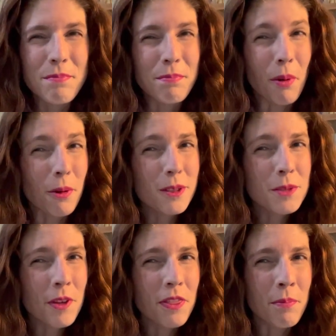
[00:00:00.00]
Bulls
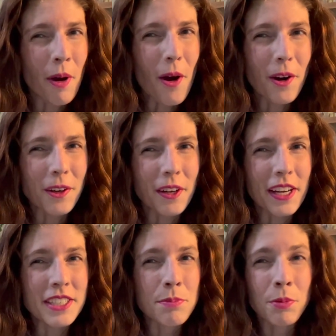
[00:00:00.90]
with the Bard
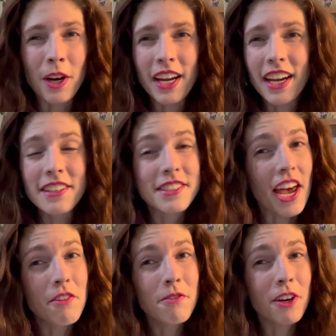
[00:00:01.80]
is bringing
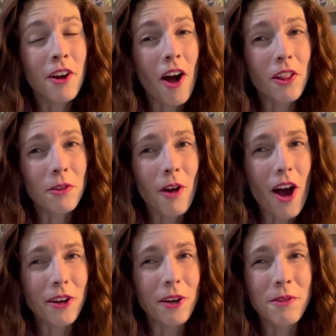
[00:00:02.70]
Denver,
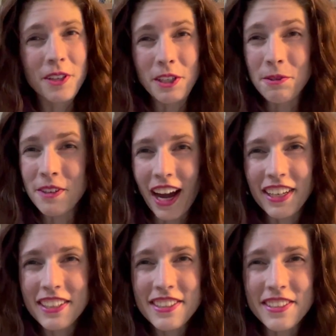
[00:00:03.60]
Colorado, the
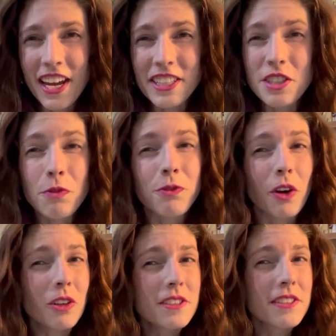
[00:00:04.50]
United States'
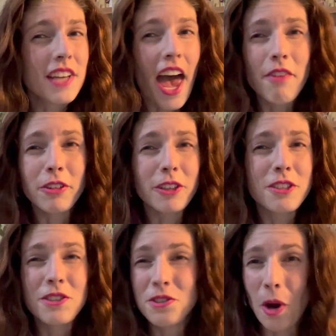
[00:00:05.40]
first ever
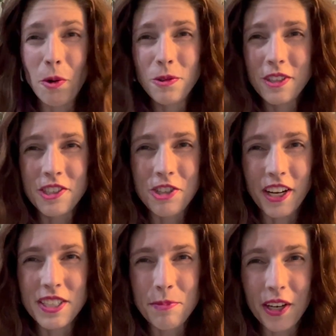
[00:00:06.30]
stoned
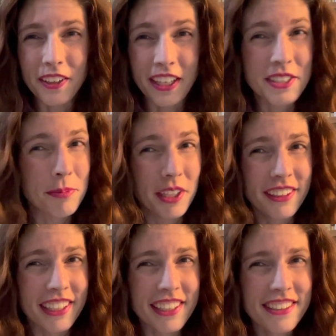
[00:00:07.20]
Shakespeare
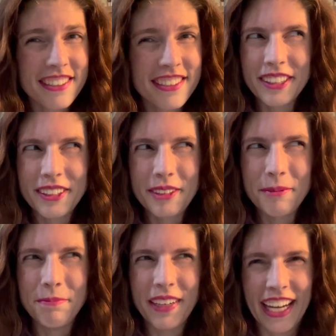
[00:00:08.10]
experience.
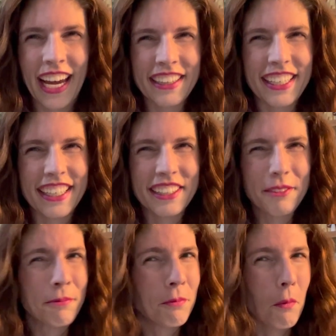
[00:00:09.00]
Michaela,
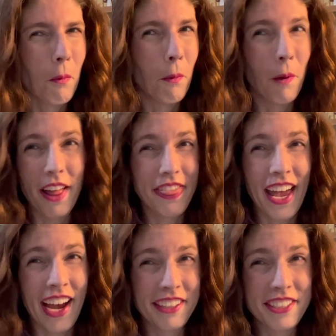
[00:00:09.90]
what the
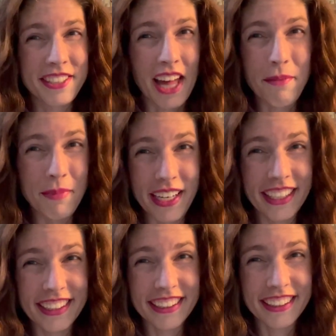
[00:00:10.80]
heck does that
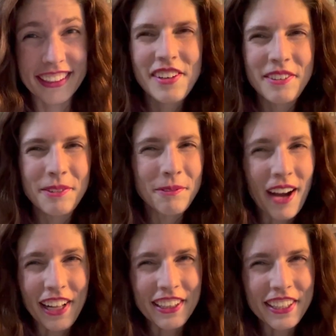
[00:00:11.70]
mean?
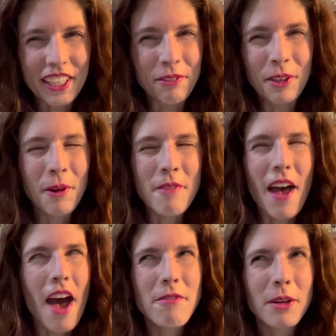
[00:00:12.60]
Well, if you have
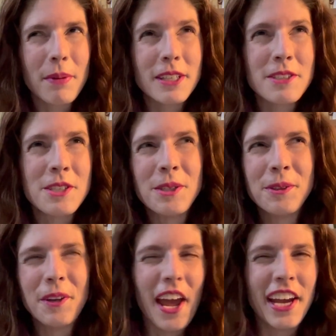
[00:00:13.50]
ever been
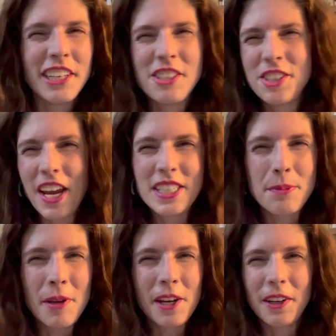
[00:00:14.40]
to a
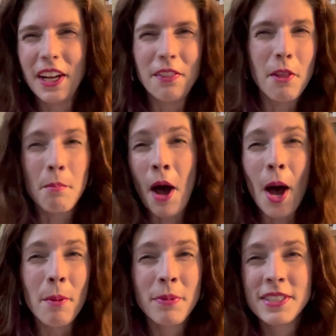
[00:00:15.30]
Shakespeare in the
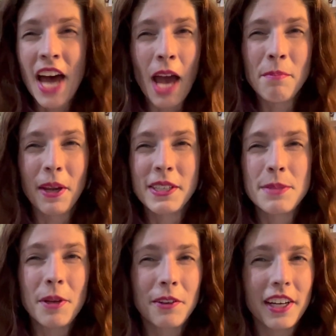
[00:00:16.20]
pub type
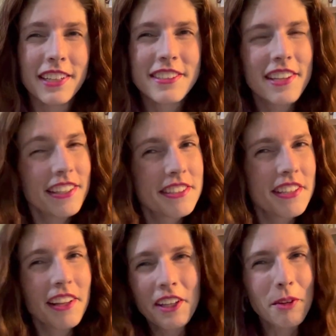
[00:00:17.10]
experience, it's
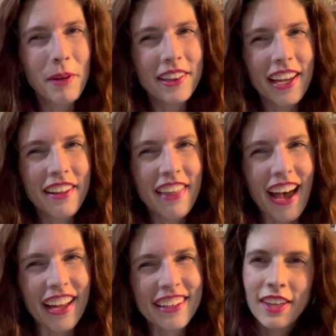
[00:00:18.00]
a little bit like
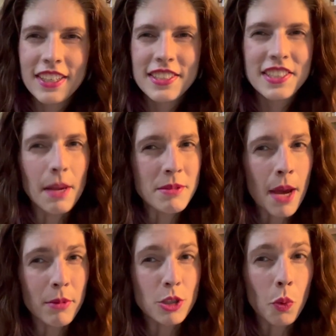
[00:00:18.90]
that.
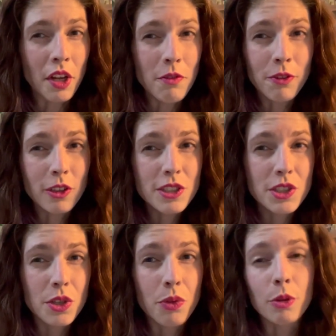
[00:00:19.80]
September
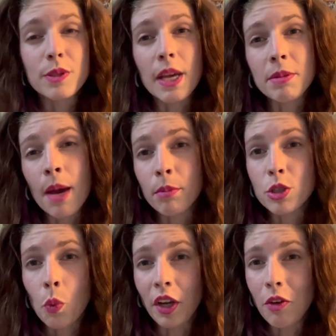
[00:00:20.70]
21st through September
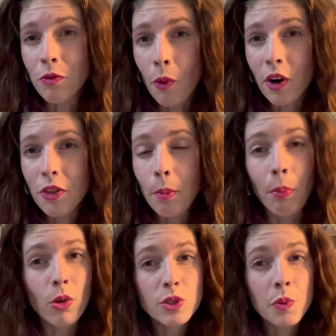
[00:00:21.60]
24th,
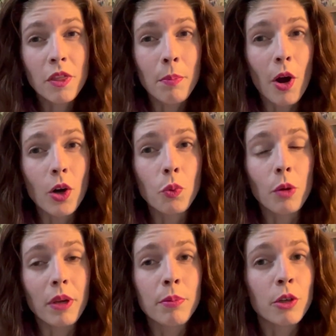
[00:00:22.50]
Bulls with the Bard will
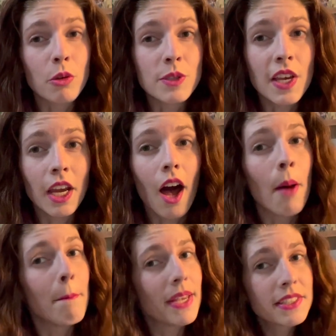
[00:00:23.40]
be producing A
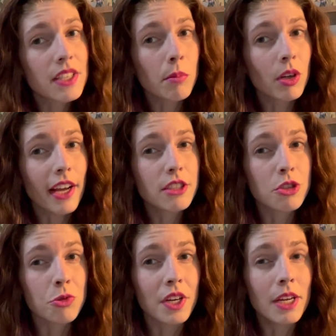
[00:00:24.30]
Midsummer Night's
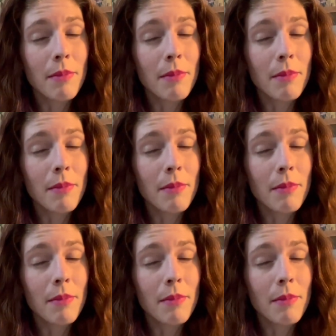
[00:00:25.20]
Dream